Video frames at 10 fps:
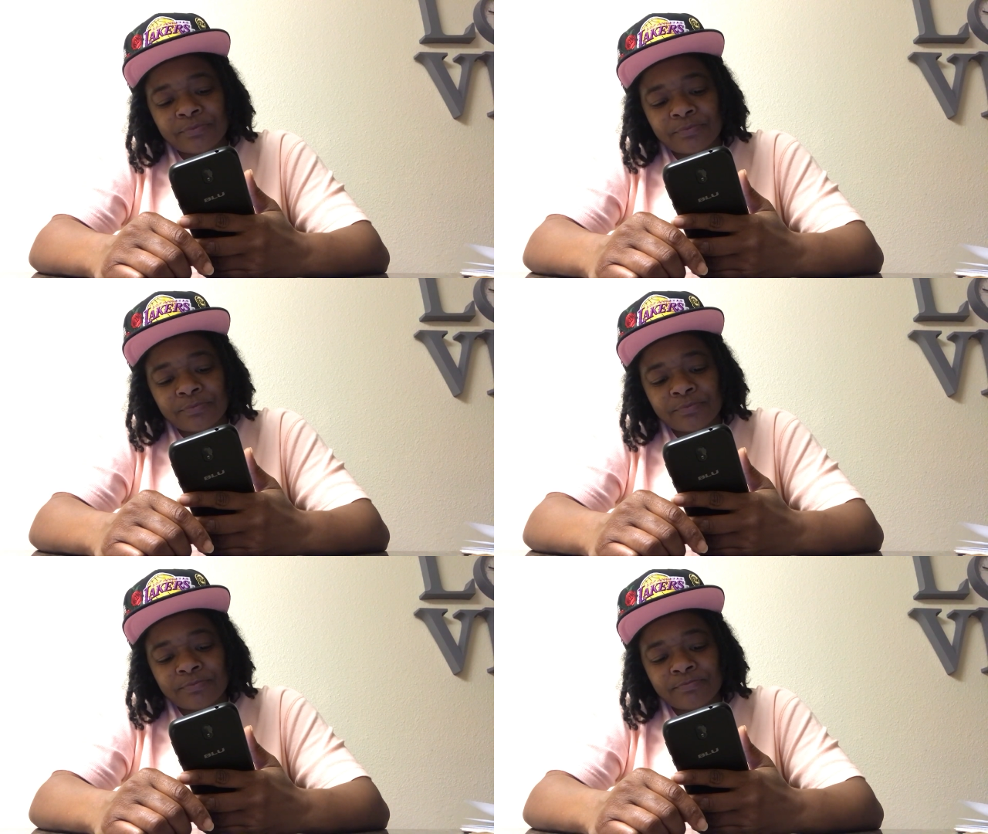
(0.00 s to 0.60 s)

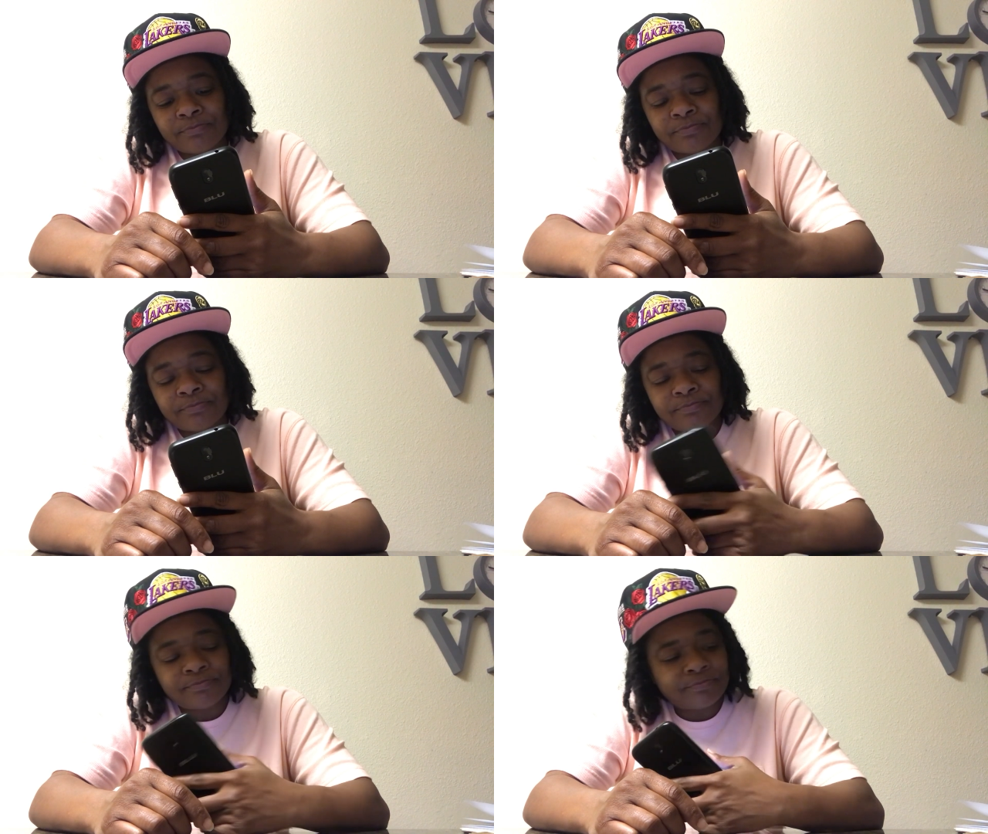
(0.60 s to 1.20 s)

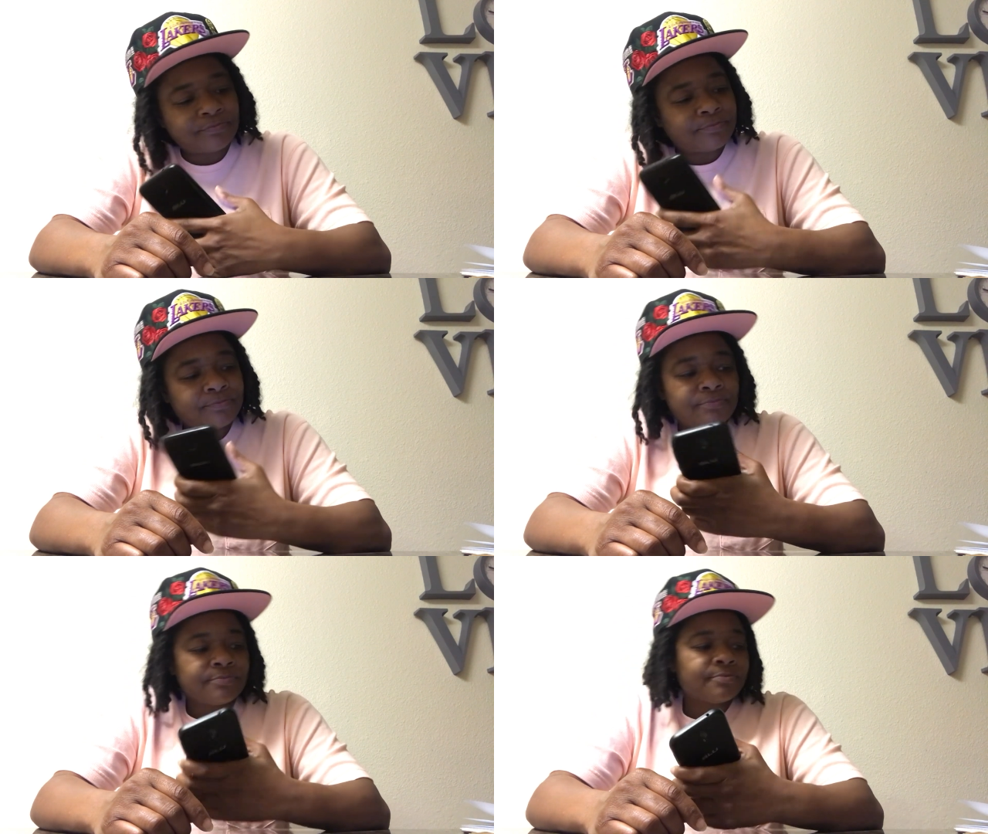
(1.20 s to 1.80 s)

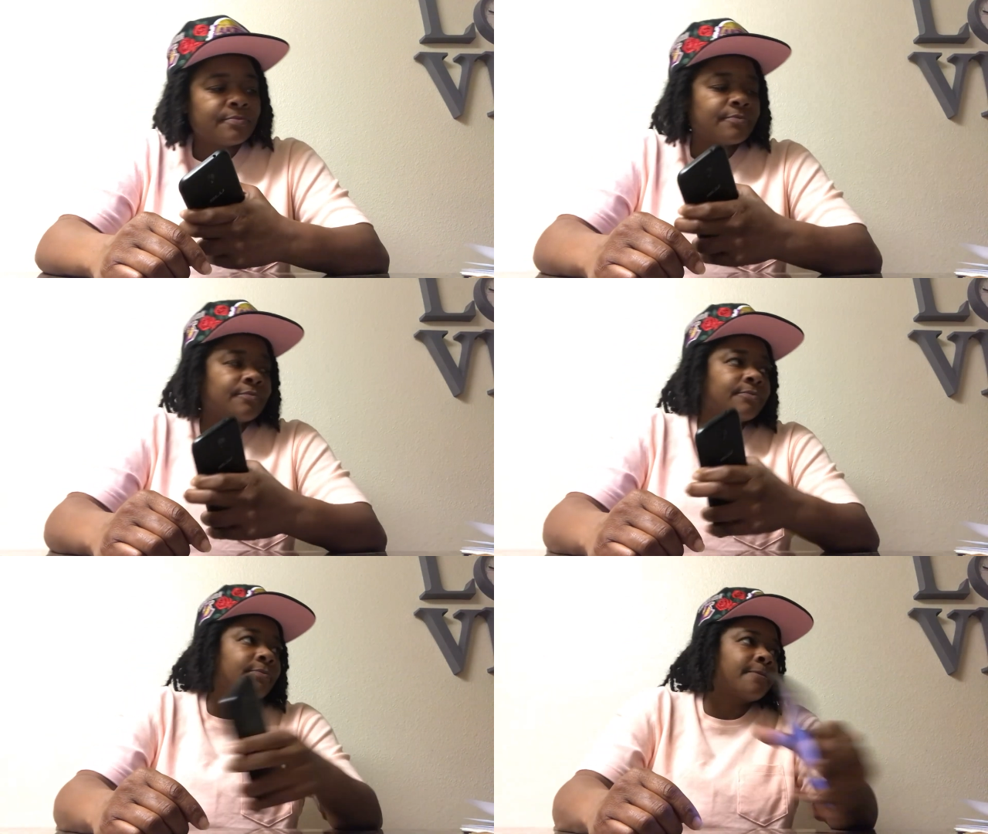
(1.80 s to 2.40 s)

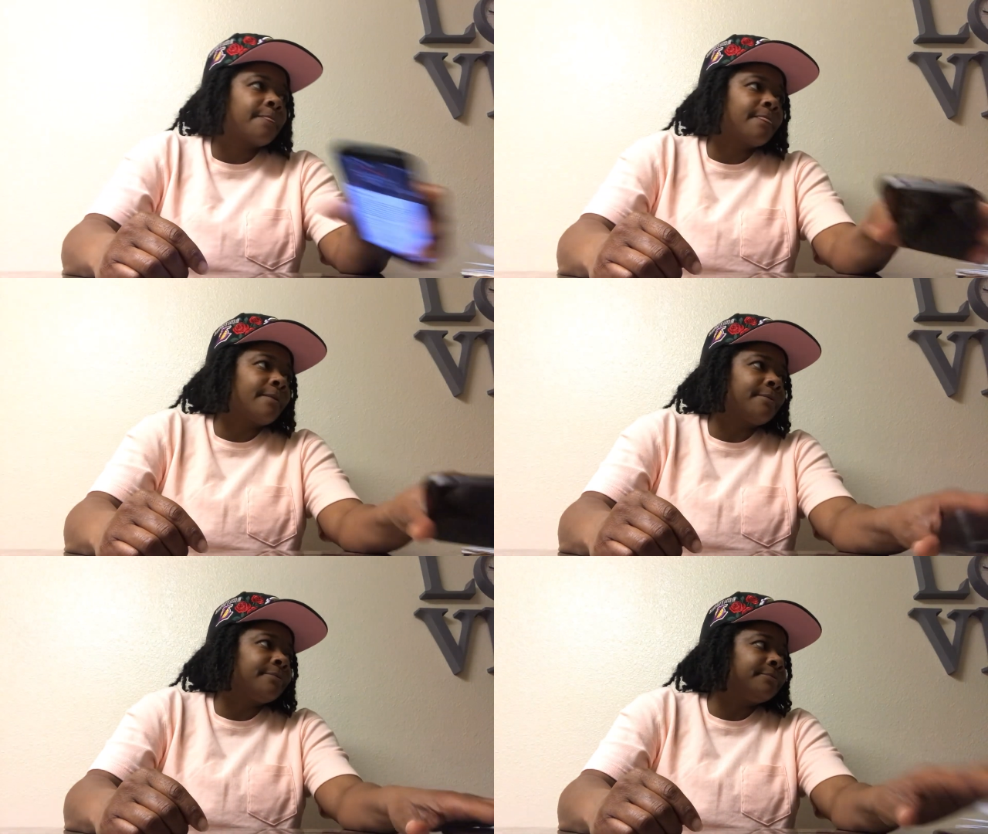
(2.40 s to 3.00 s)

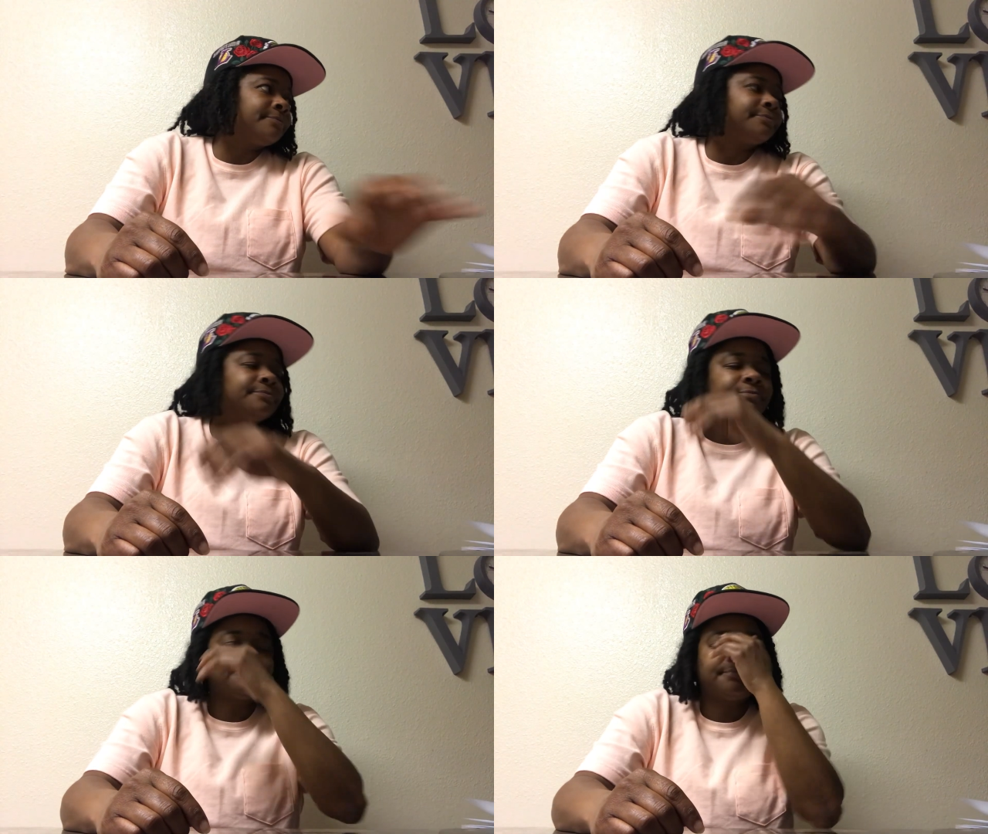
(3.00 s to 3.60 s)
(no one is talking)